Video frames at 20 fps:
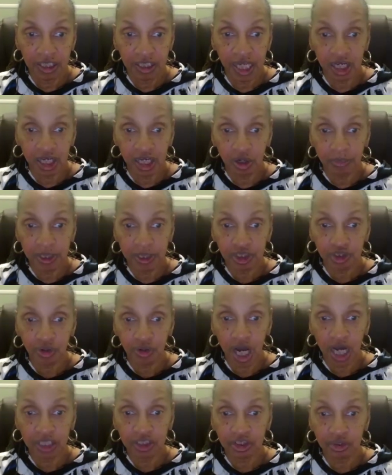Naomi
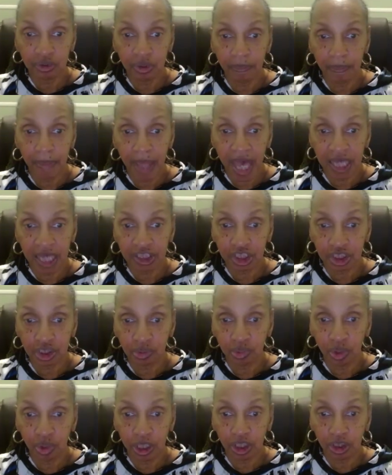tried to
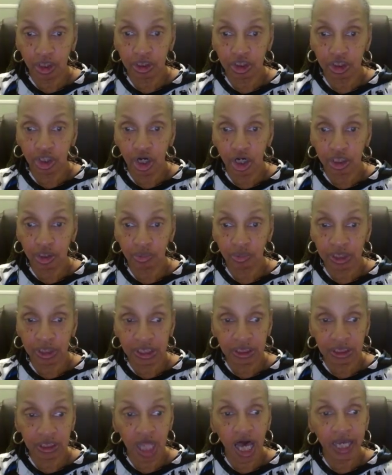imagine what her daughter
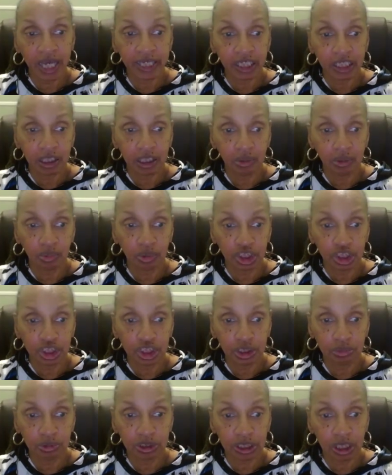was like when
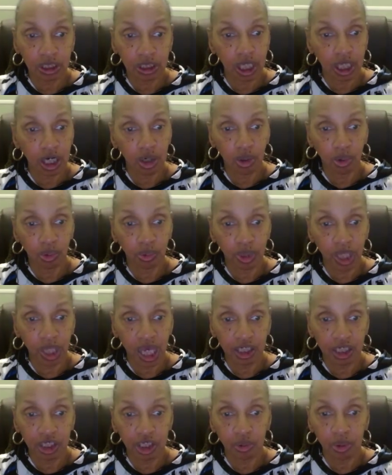she was alone
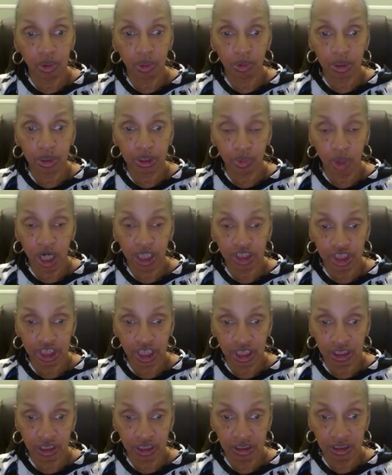and no one was
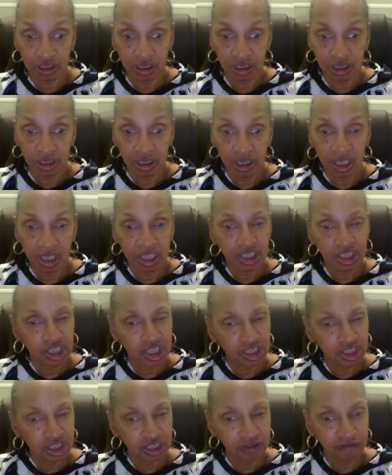watching.
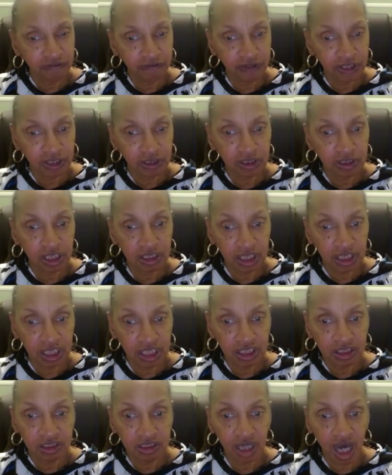Did she feel the
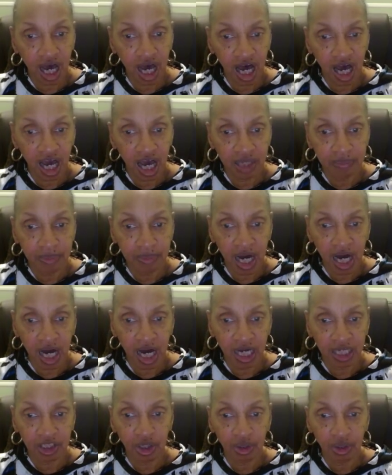need to hide
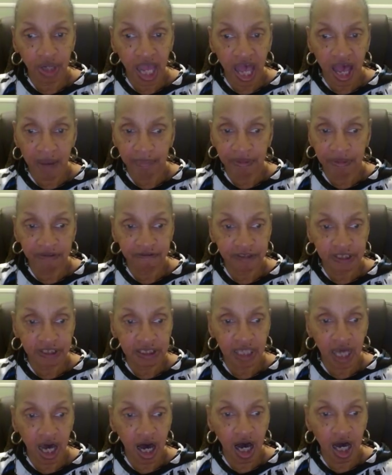behind her happy
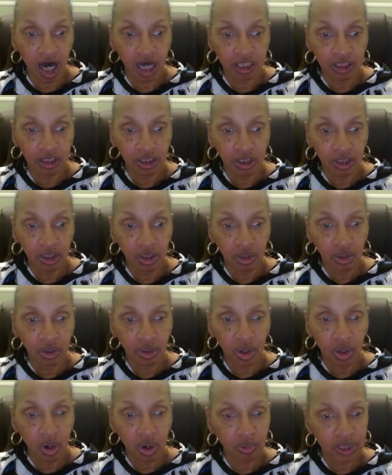facade,
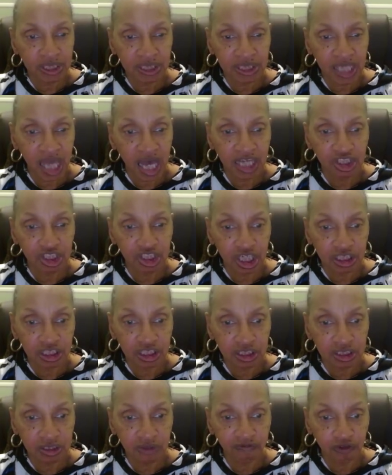or was that
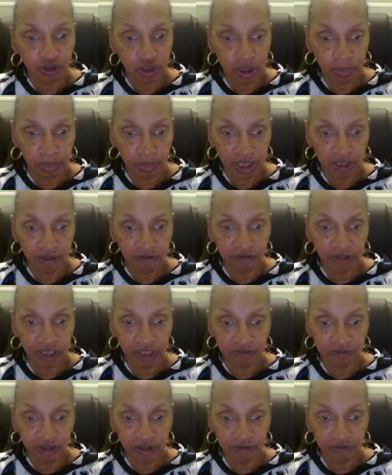just for the
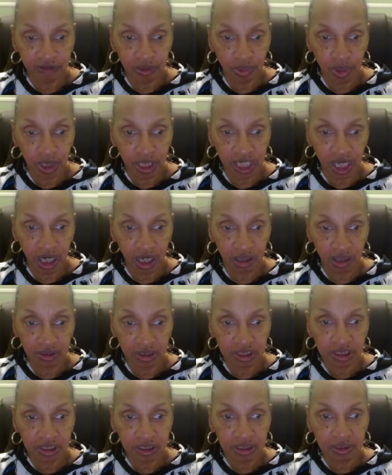benefit of everyone
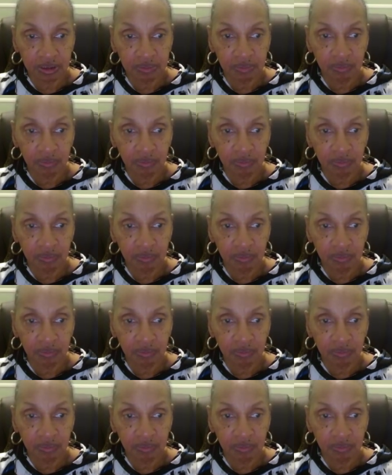else?